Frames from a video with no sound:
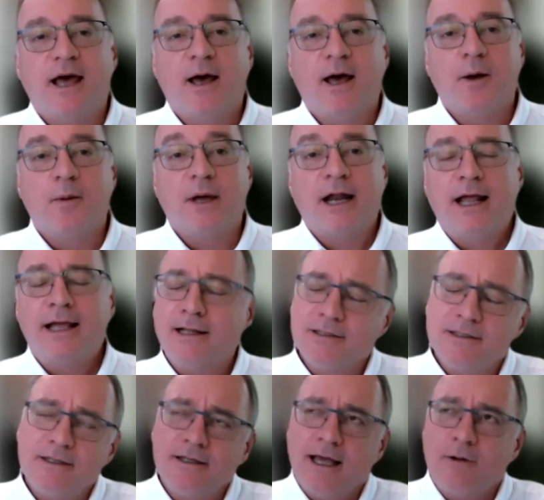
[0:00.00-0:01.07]
And I
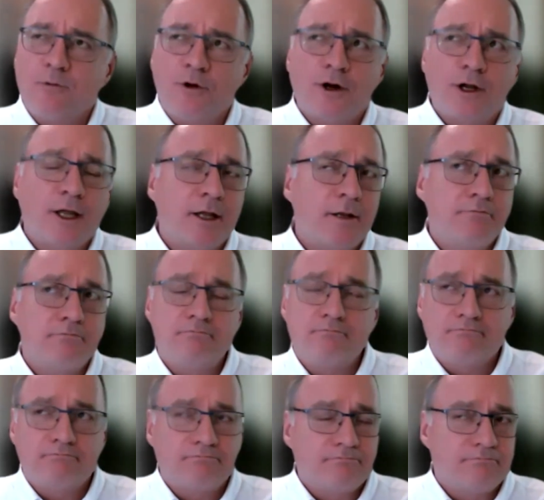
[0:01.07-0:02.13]
could see that working